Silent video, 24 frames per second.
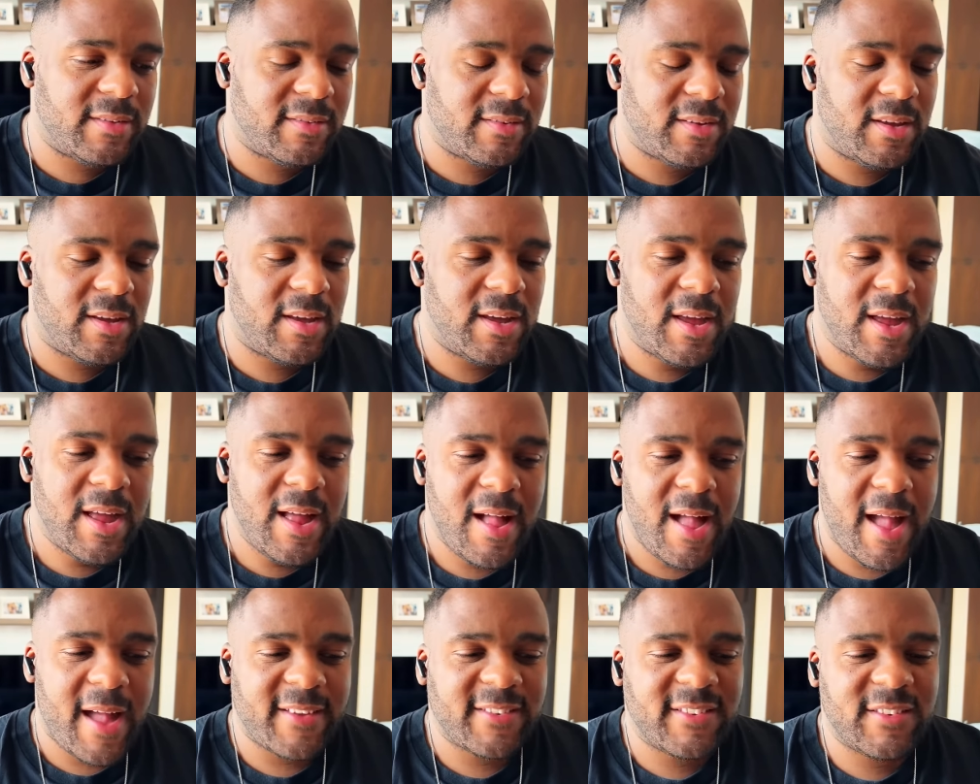To
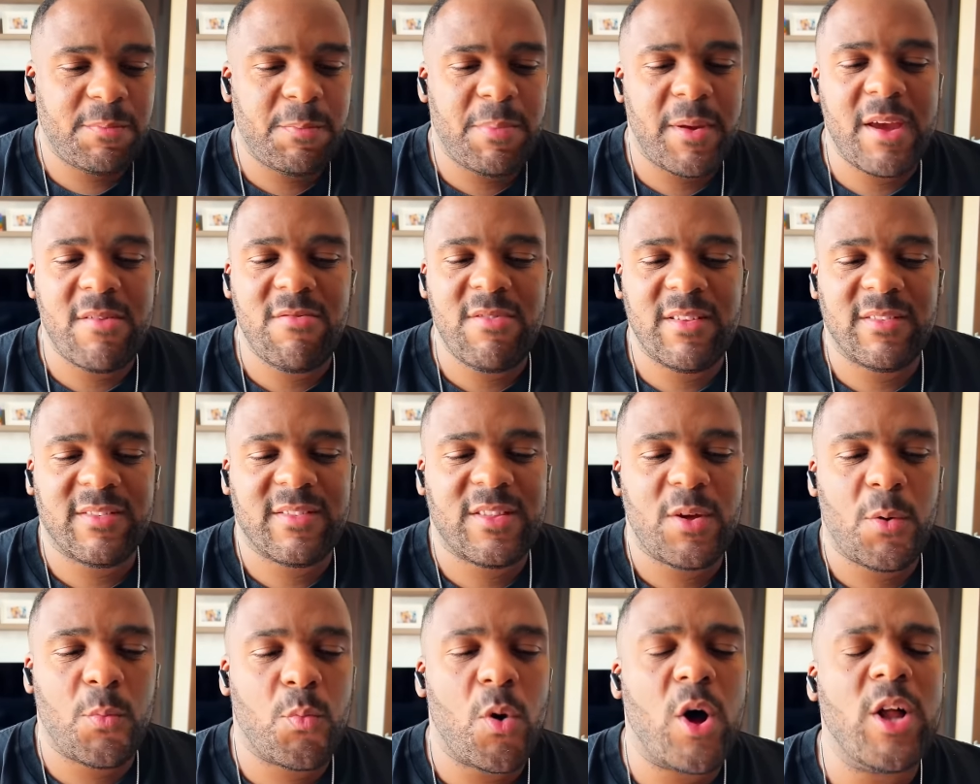experience the
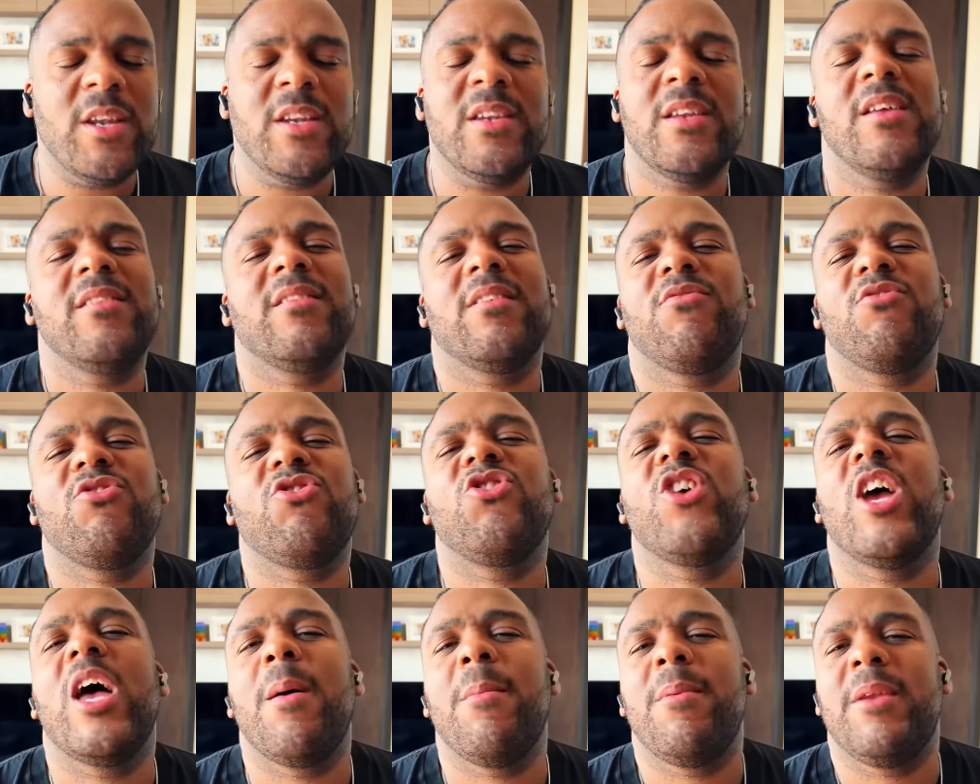wonders of
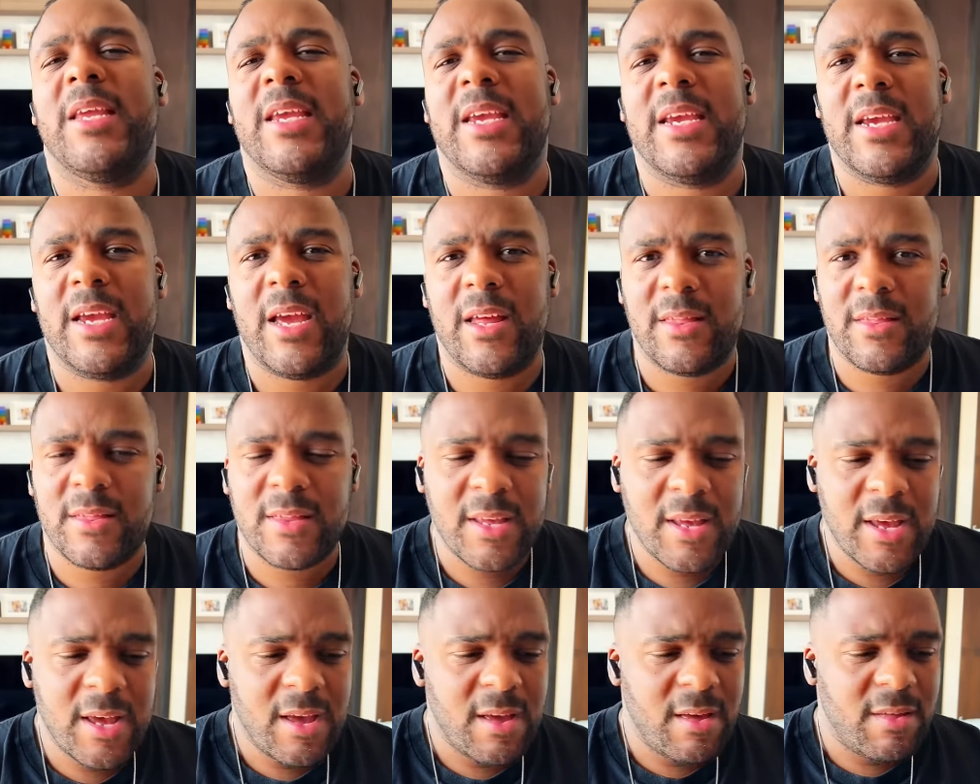Germany and
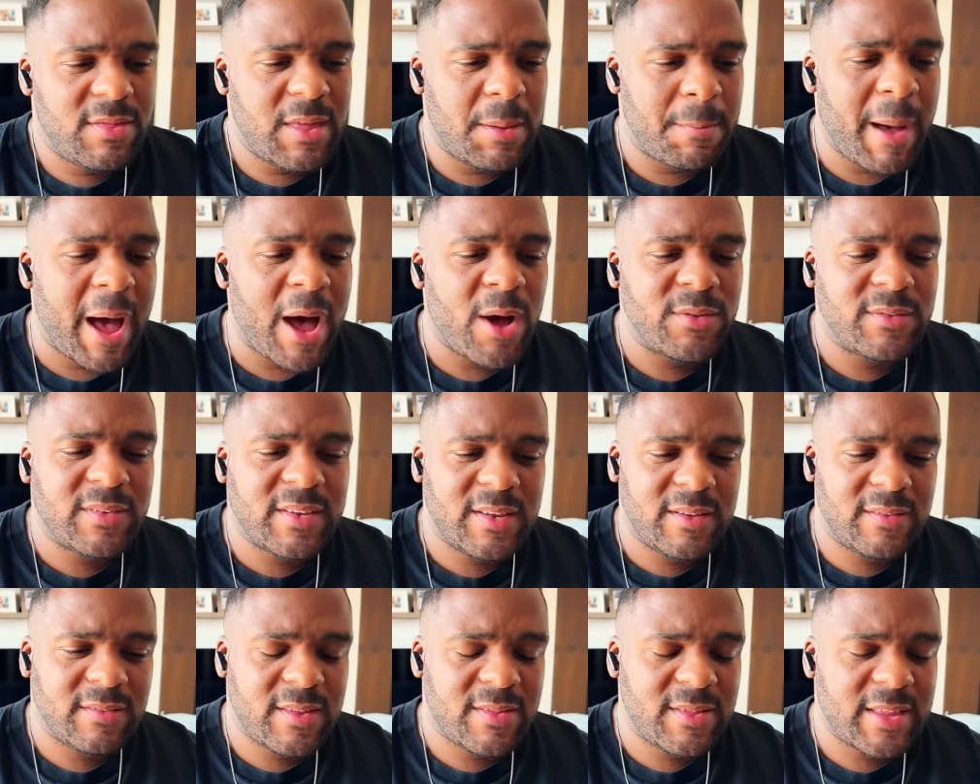the
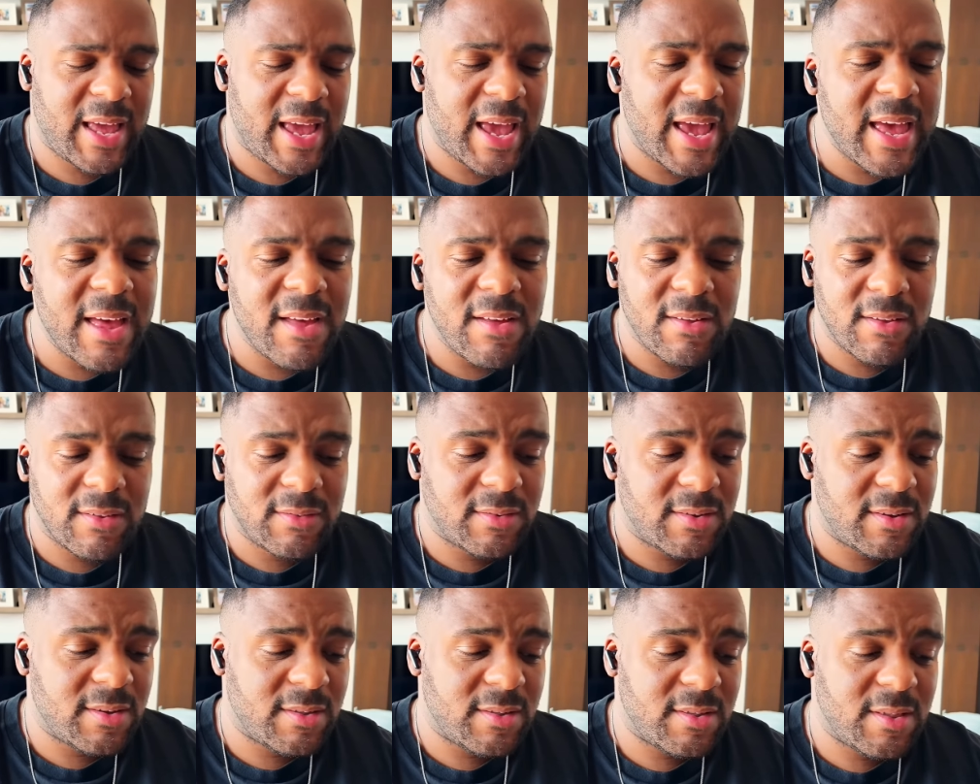mountains and the hills
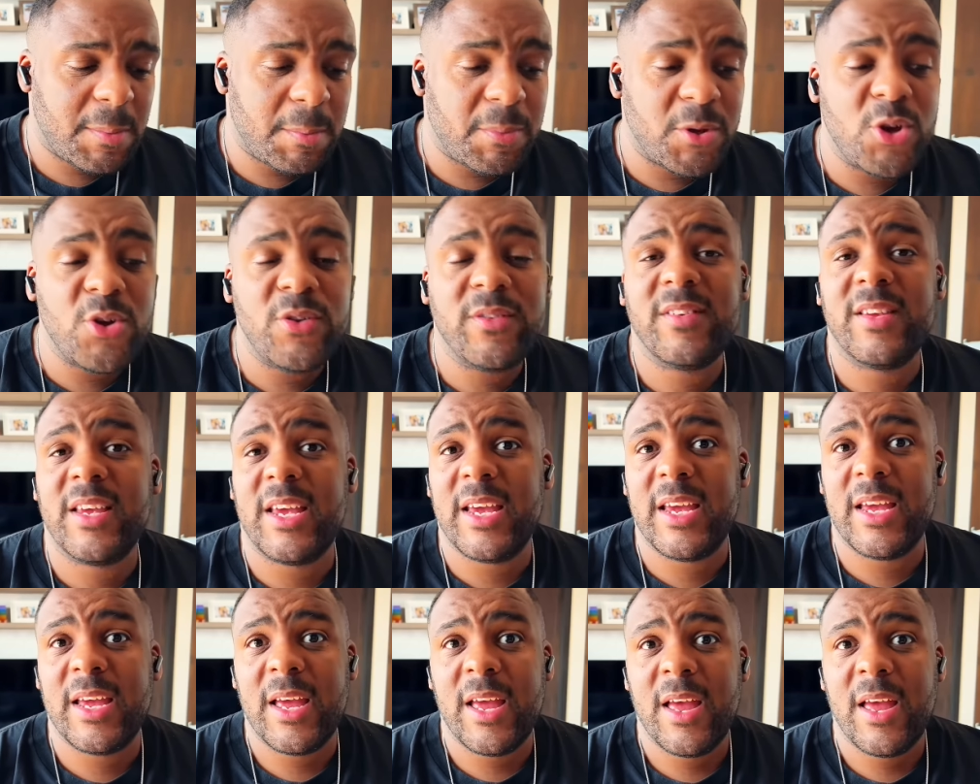and the beauty.